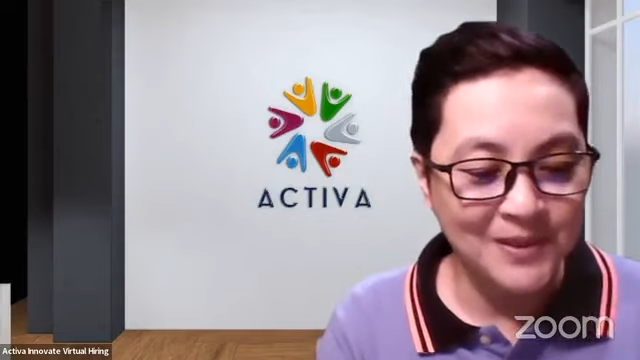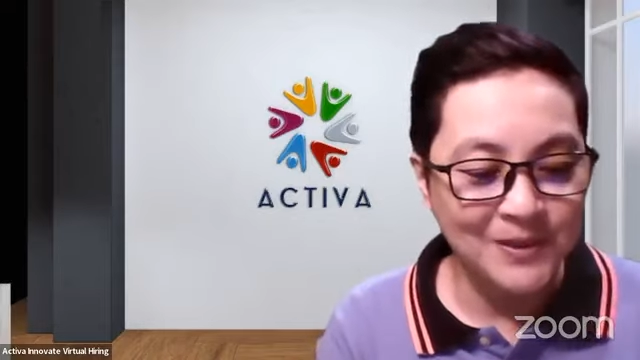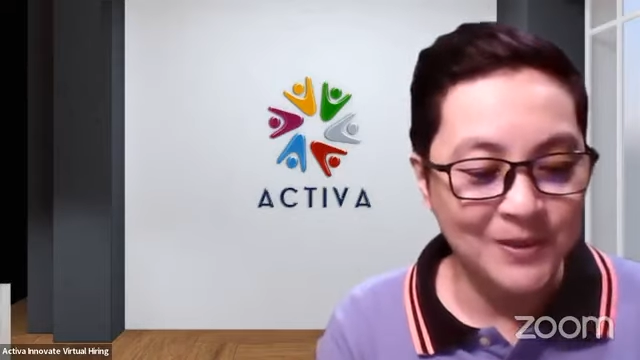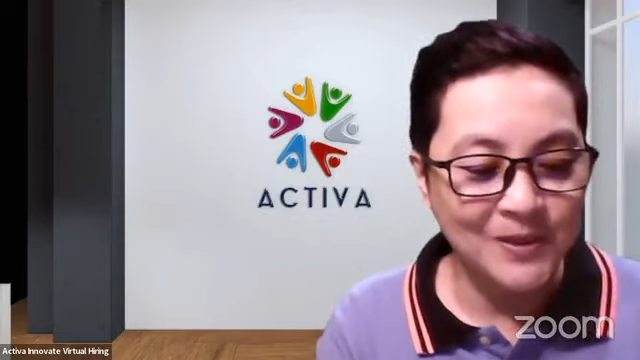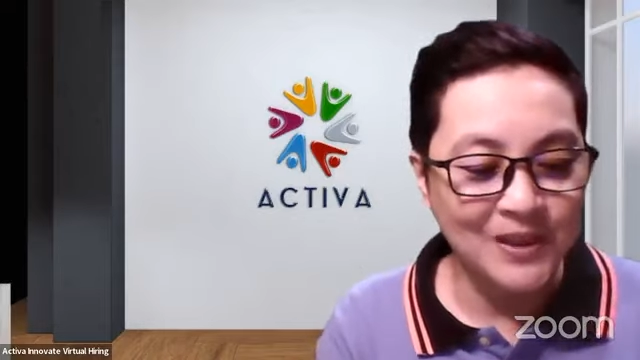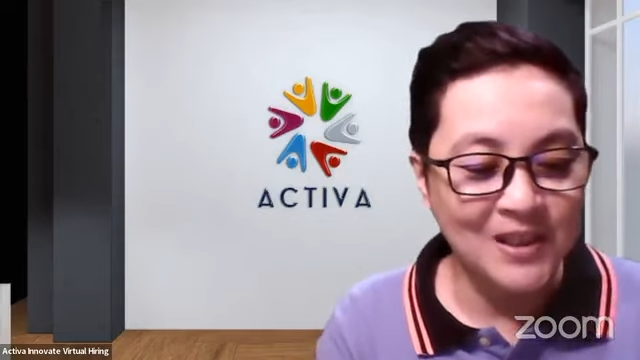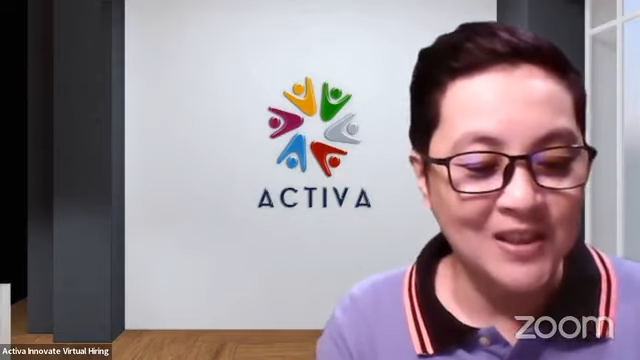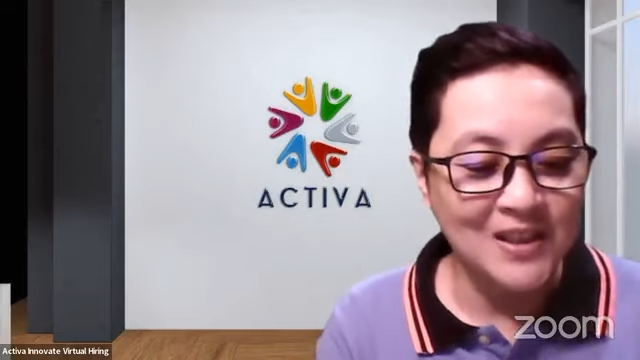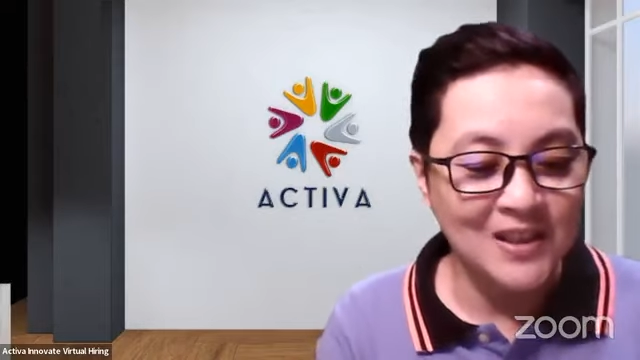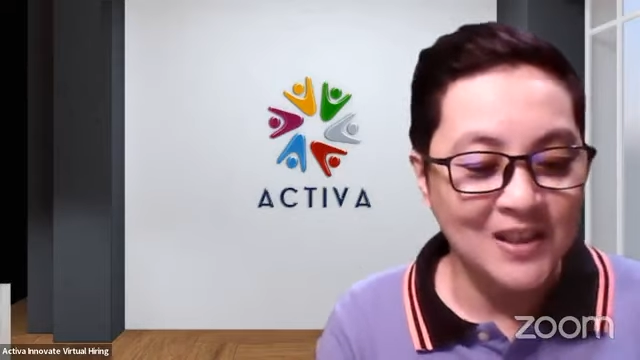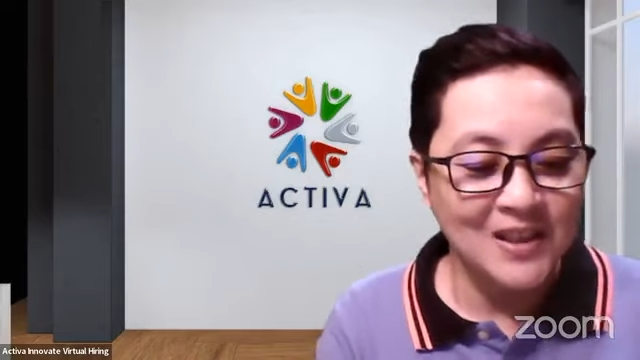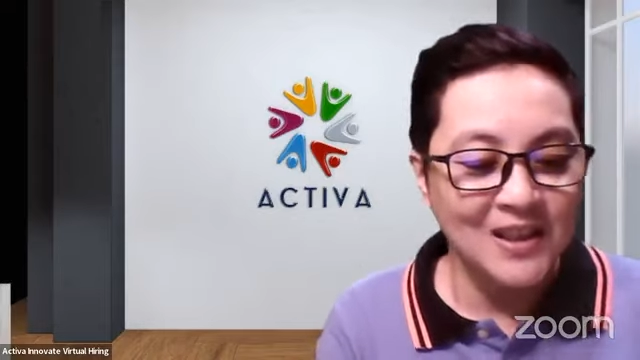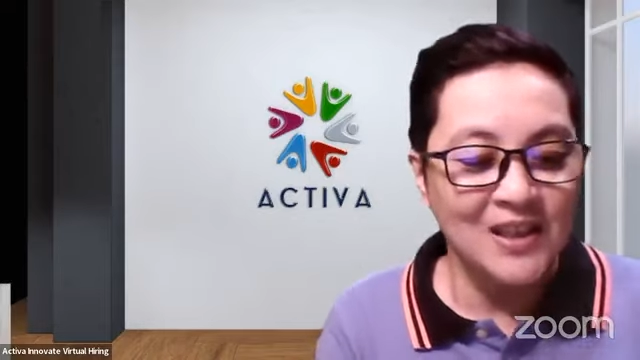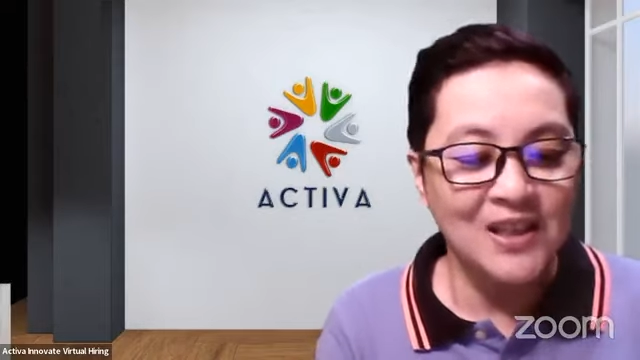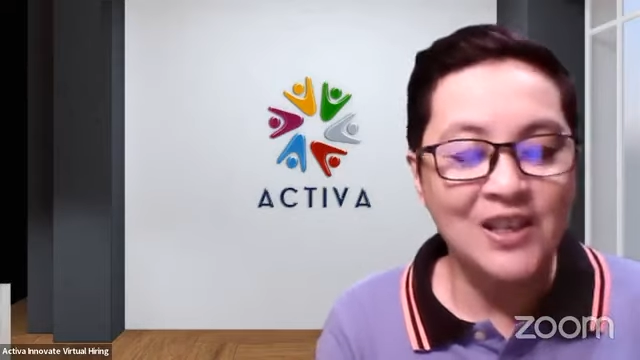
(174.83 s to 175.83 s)
Okay,
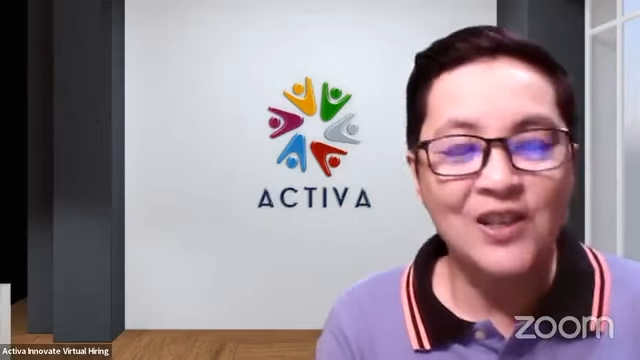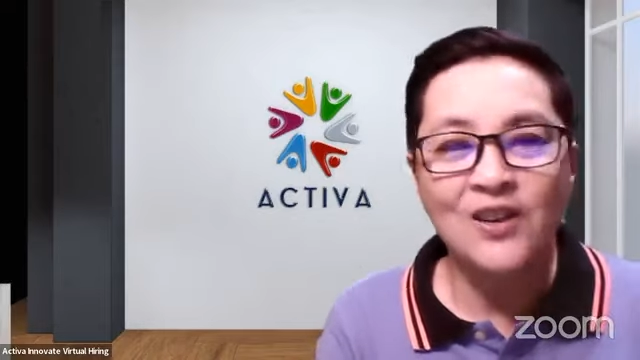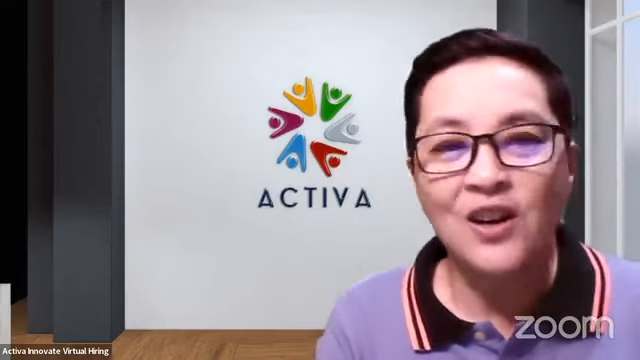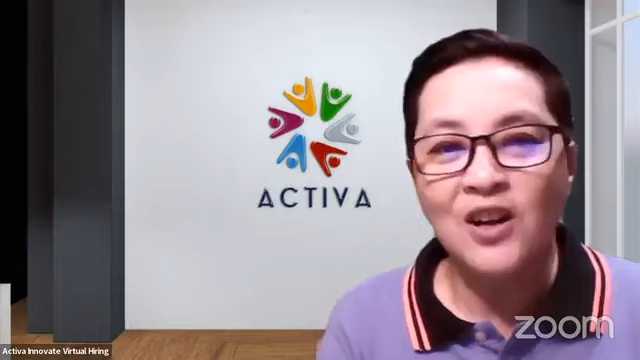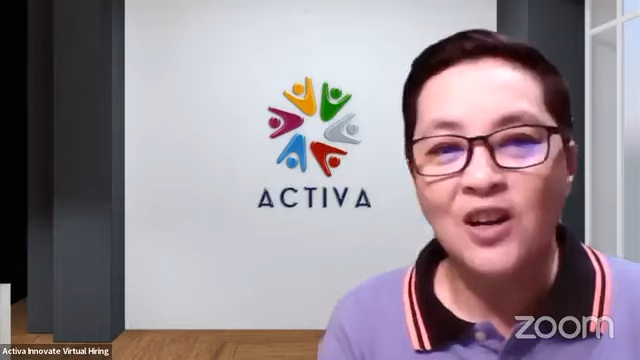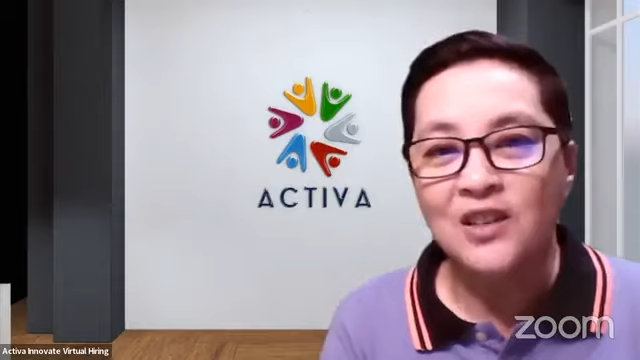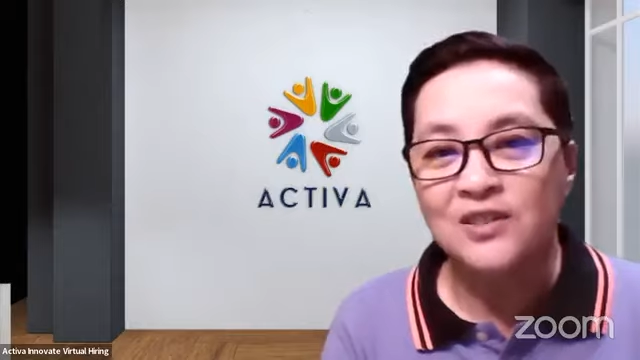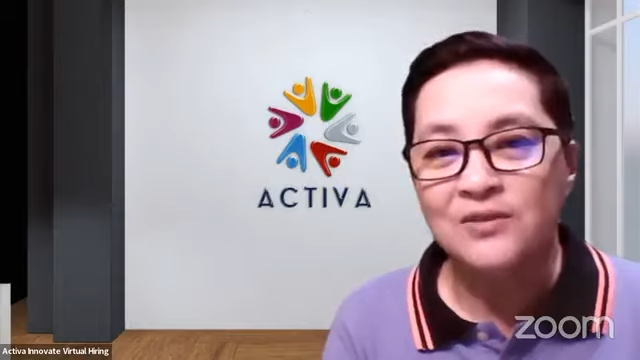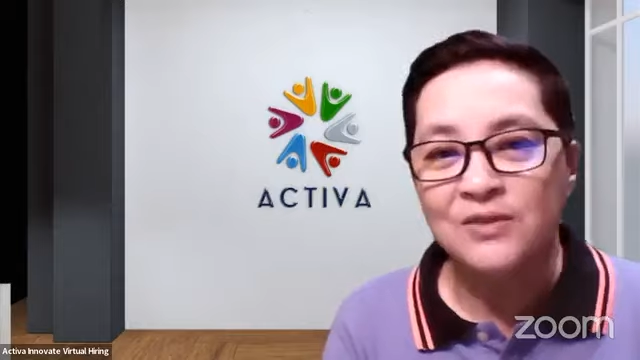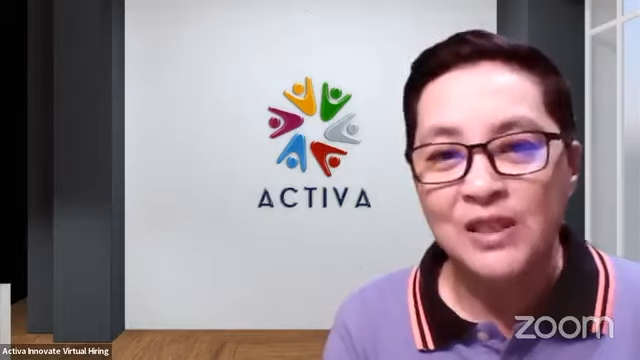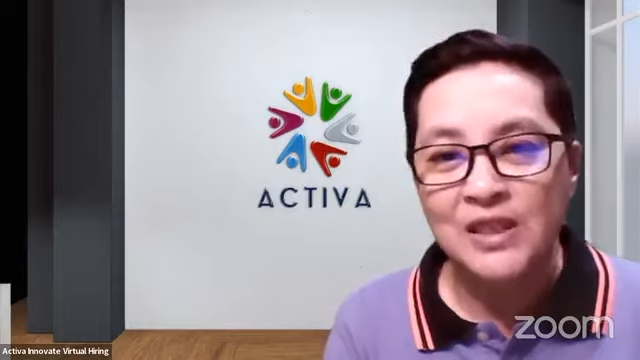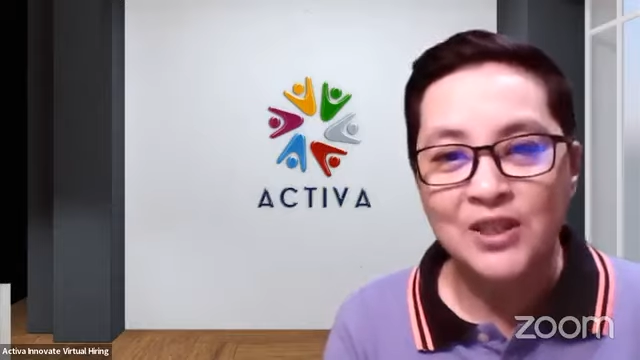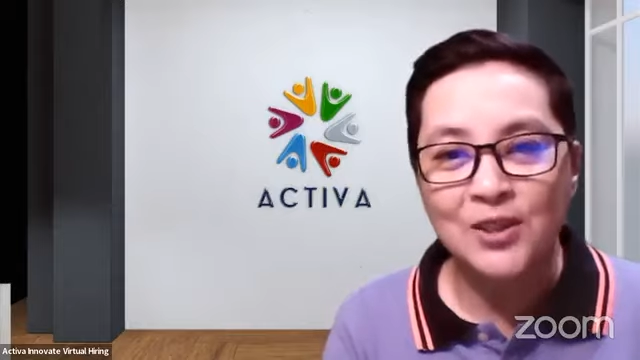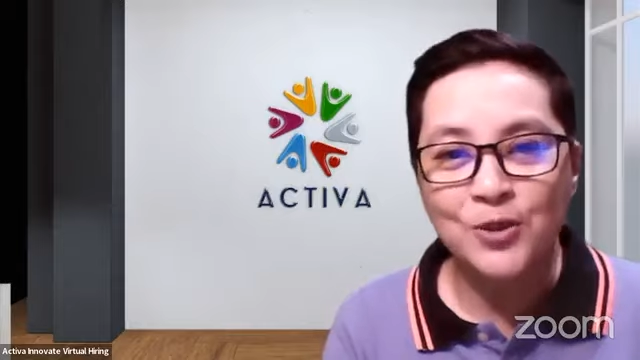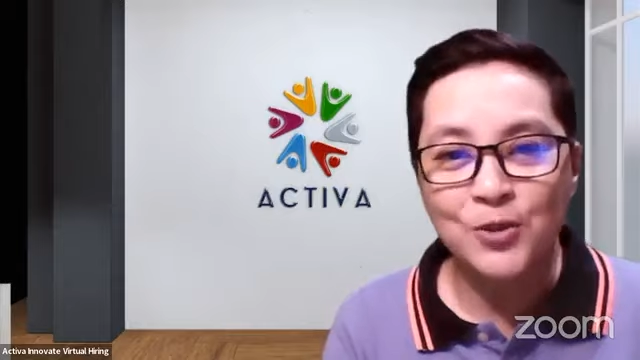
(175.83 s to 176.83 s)
here are the
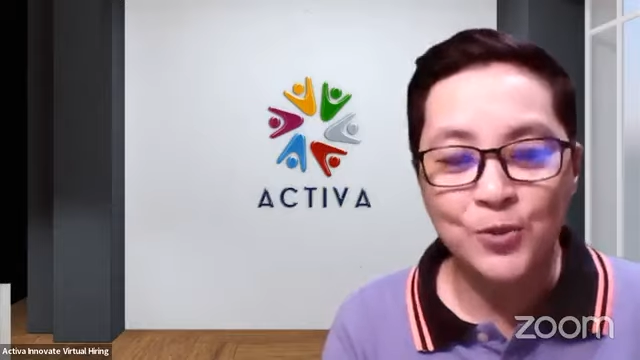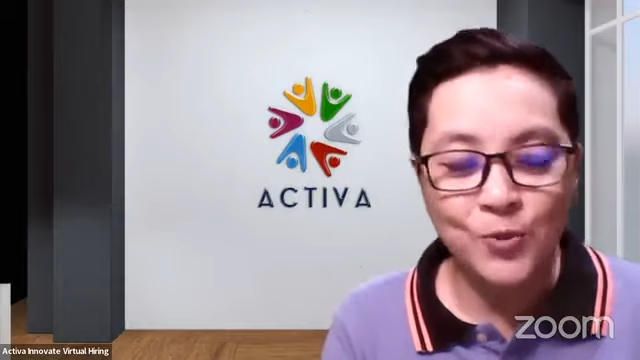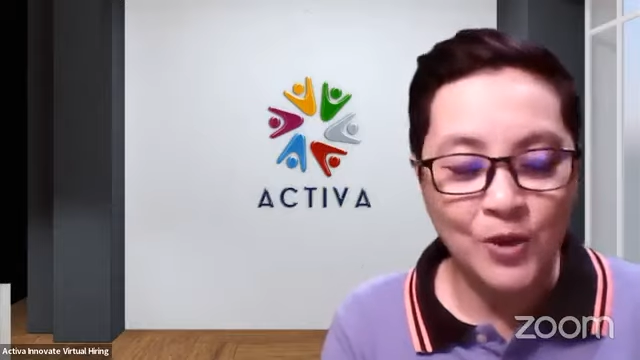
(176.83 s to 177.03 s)
reasons